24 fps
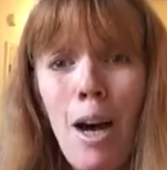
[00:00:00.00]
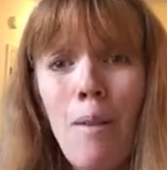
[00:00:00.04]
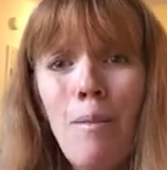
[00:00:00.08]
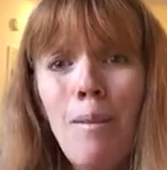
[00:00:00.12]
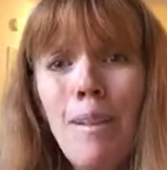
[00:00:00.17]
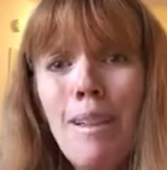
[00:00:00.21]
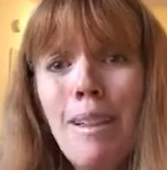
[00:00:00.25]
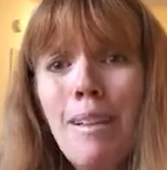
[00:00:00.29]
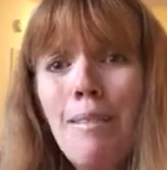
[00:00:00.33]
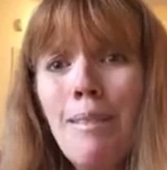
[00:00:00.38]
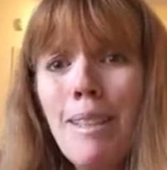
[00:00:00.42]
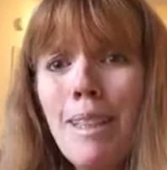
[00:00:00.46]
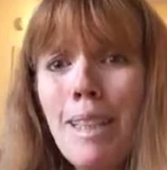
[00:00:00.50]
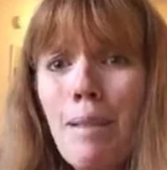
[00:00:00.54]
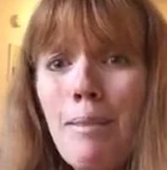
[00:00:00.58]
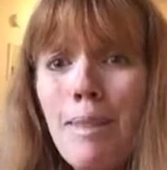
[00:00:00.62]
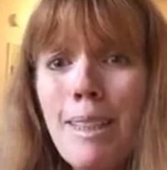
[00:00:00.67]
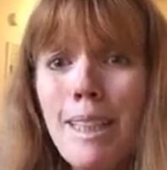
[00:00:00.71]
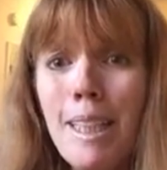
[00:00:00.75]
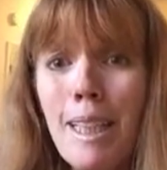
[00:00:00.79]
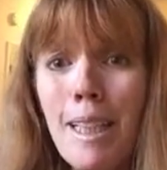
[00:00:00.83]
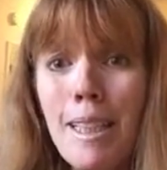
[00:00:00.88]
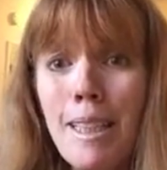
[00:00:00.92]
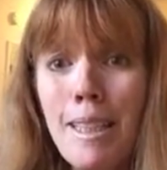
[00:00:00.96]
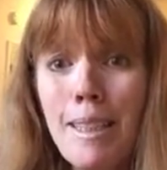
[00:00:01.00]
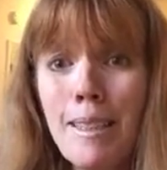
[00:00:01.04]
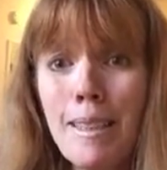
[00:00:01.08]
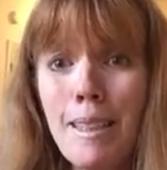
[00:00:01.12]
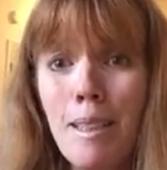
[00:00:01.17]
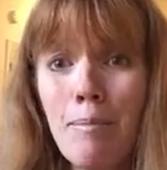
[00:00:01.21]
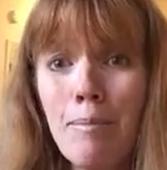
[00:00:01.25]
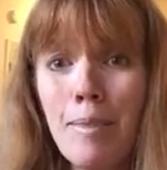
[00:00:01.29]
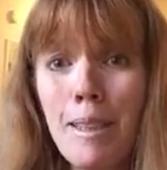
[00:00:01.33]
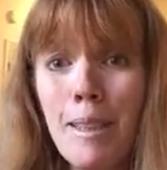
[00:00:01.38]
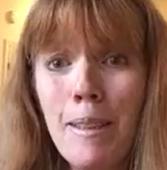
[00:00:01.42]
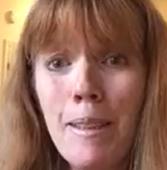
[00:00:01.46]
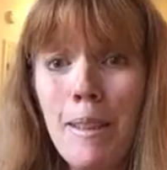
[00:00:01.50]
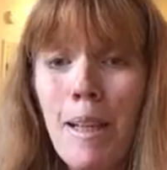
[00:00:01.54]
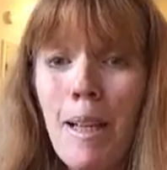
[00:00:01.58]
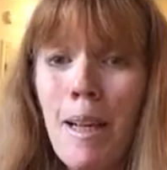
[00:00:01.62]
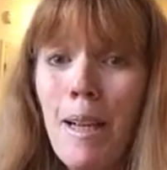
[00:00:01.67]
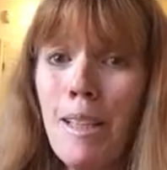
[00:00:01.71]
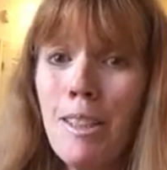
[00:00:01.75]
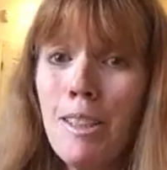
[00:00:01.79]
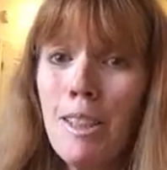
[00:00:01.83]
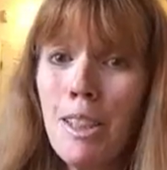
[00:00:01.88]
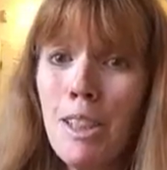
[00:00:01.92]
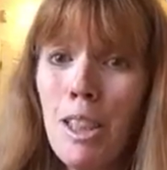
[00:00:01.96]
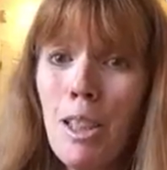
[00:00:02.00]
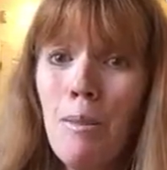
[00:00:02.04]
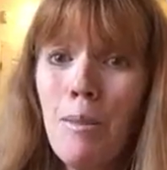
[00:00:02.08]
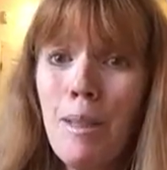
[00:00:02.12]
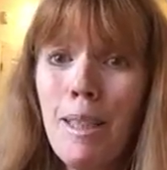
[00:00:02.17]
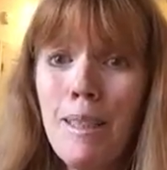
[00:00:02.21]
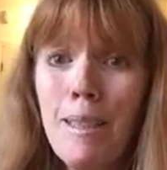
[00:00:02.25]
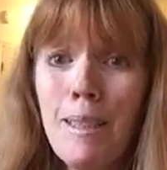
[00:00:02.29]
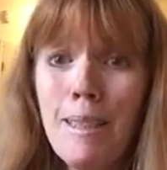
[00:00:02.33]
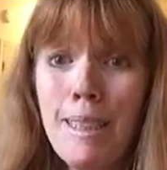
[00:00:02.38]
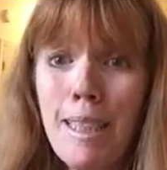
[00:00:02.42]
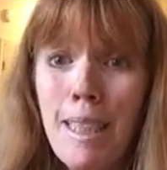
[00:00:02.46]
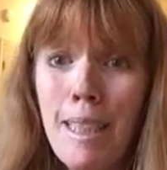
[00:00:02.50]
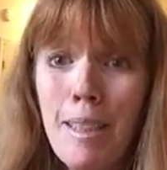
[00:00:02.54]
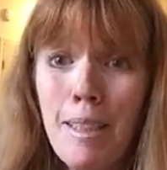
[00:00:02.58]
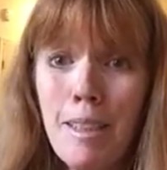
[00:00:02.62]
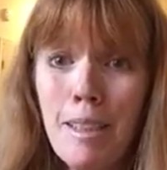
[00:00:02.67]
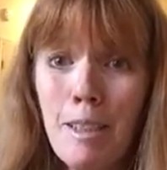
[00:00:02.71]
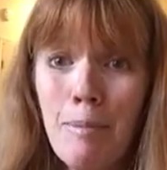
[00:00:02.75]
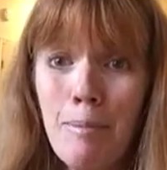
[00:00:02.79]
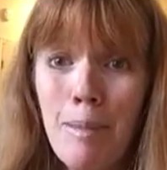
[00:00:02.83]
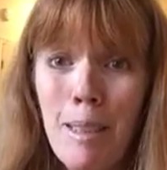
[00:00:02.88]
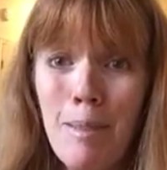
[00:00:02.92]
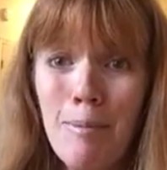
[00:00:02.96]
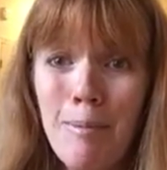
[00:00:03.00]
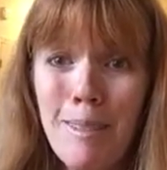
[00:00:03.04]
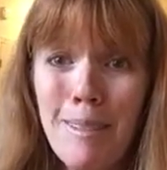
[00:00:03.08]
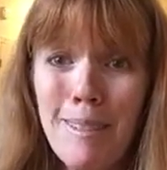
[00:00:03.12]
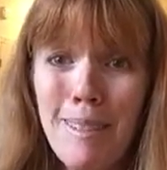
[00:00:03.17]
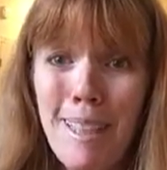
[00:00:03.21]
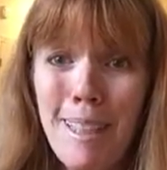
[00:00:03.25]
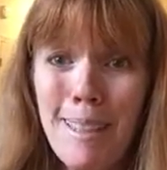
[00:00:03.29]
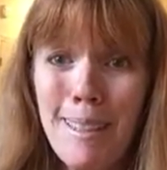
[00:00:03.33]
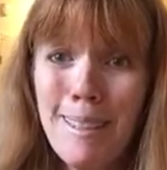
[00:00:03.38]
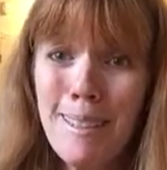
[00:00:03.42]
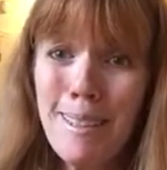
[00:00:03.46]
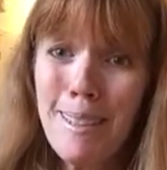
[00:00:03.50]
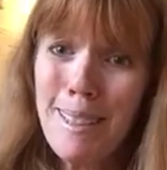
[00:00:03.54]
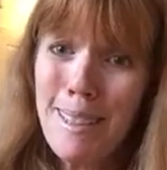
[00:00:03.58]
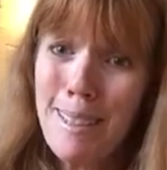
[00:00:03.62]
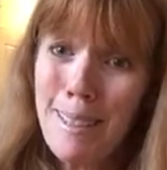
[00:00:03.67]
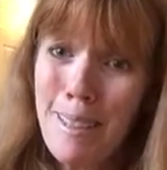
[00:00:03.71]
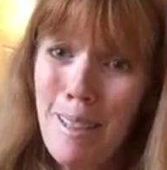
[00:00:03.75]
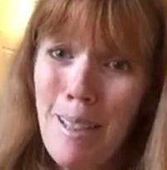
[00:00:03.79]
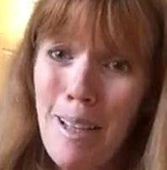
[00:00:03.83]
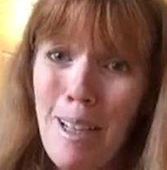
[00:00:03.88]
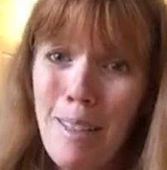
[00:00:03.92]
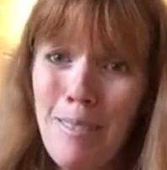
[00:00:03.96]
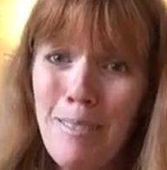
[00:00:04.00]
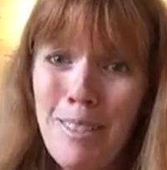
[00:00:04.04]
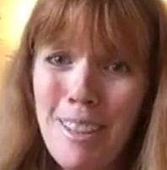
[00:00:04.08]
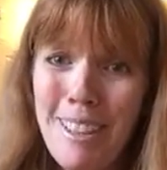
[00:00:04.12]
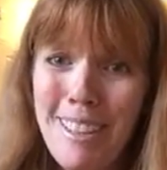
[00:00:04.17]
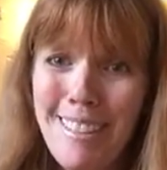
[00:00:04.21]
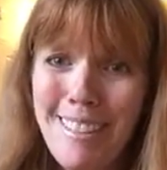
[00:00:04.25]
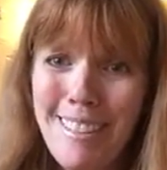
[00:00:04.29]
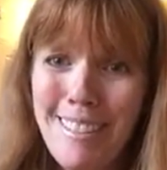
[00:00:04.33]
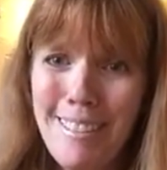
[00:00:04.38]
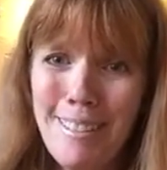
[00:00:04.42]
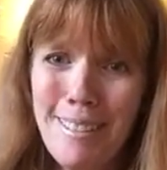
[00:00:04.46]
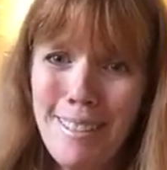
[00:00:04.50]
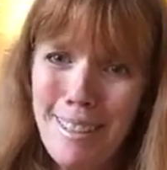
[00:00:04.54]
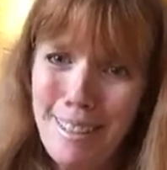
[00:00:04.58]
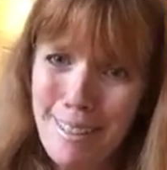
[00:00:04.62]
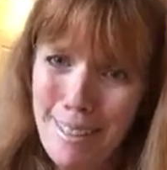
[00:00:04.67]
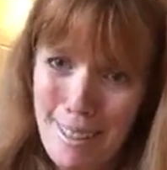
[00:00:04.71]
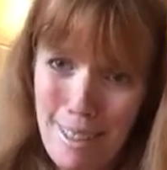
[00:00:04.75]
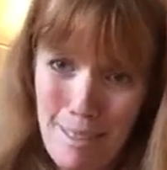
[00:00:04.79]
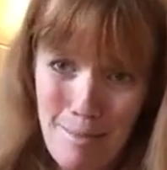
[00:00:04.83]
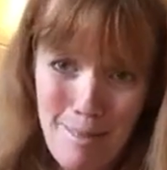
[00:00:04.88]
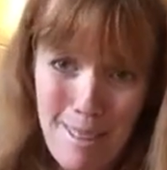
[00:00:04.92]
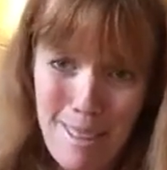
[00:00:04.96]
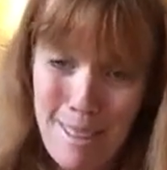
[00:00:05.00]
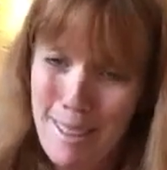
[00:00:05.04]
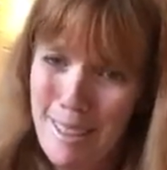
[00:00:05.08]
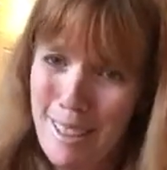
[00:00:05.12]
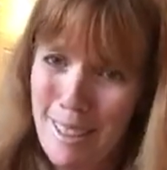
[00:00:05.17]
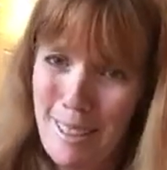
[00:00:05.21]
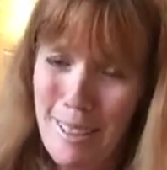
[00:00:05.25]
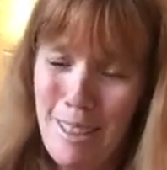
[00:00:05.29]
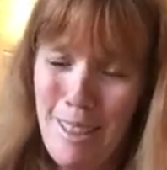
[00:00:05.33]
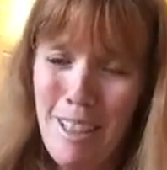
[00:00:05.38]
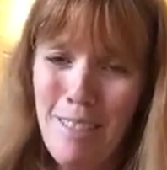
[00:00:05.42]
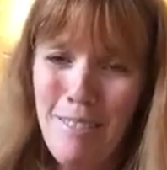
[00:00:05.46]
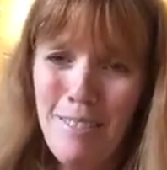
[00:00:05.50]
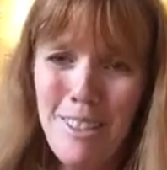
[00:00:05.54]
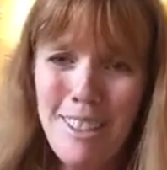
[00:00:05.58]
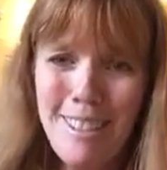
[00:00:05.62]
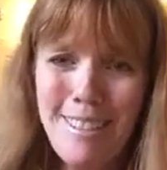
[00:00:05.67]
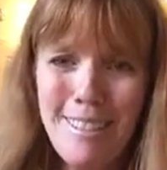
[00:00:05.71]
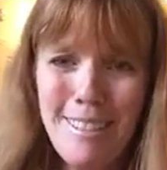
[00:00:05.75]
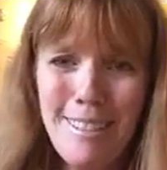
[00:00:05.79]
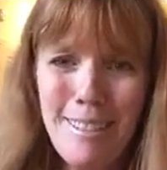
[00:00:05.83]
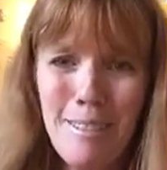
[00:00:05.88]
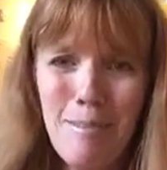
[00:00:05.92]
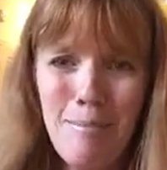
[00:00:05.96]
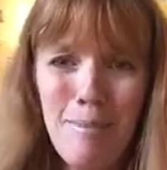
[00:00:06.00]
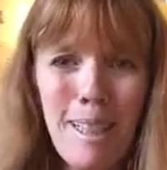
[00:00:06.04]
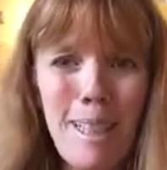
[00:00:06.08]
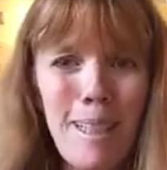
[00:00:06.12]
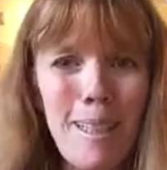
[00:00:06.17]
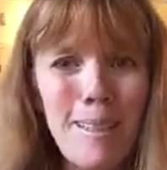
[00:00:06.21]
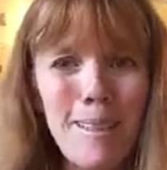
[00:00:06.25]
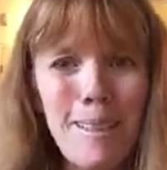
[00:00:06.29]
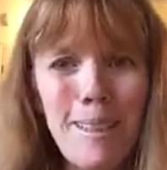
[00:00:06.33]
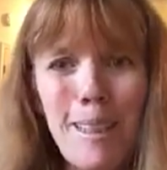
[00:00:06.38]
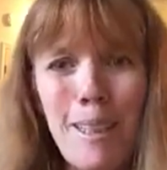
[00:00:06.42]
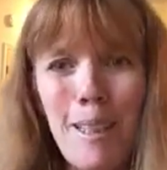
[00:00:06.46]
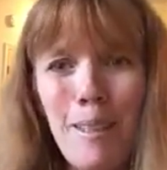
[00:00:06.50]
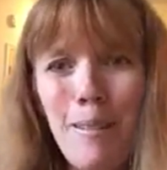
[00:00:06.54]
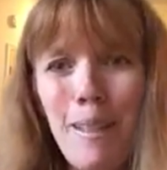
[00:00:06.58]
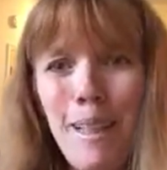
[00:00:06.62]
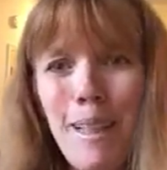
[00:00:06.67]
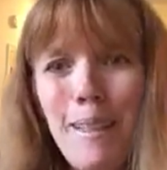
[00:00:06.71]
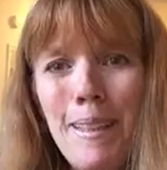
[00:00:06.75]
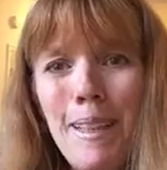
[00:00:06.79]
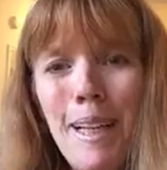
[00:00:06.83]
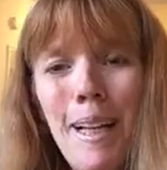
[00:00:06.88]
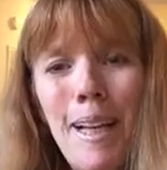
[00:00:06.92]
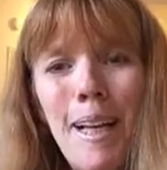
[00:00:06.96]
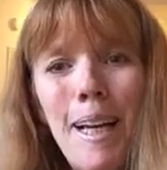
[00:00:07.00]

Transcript: Well, let me tell you something. Joe Whitley tells people that it's his conference. It's his conference because, you know what?